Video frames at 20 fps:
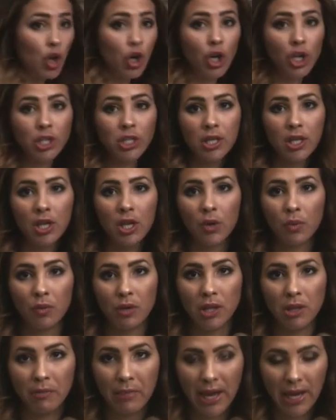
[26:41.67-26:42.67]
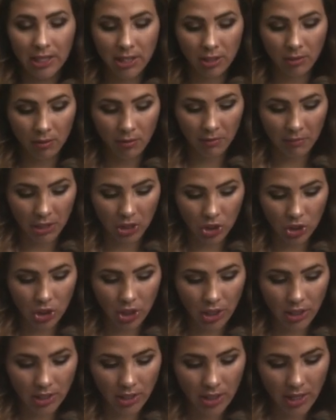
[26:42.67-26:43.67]
hood with the back seam of my
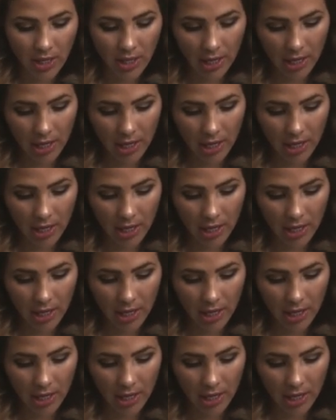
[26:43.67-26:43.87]
shirt,